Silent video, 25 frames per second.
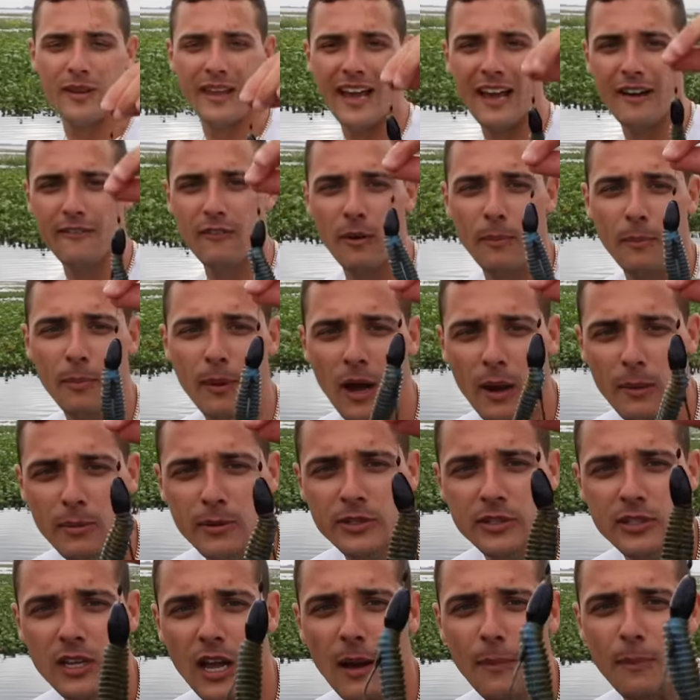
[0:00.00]
We have a
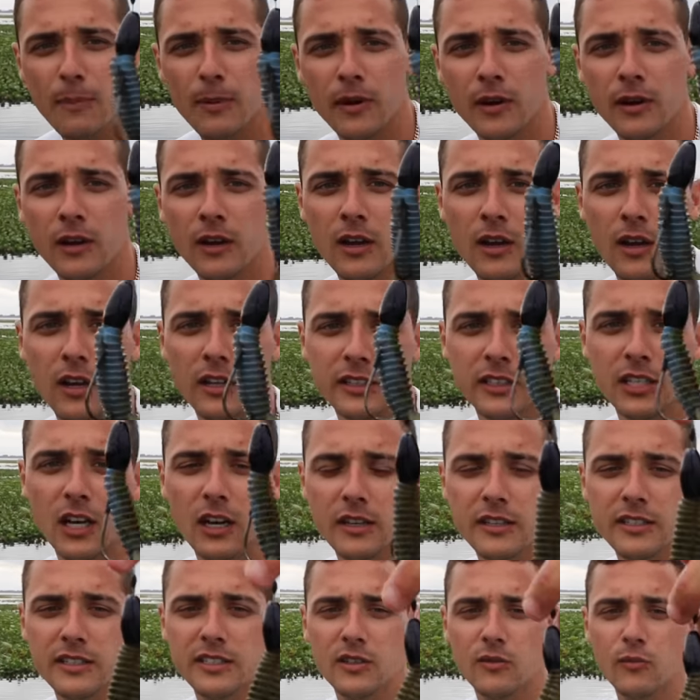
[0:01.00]
bobber stopper, a
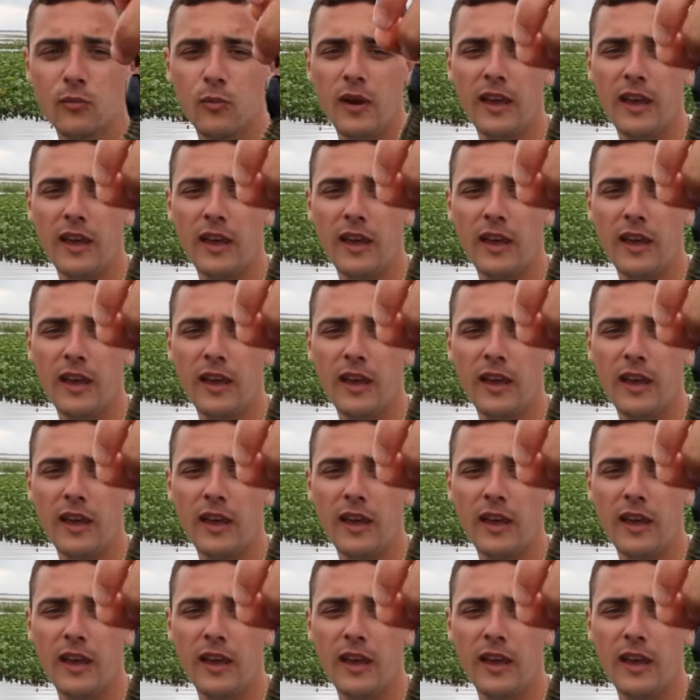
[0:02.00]
tungsten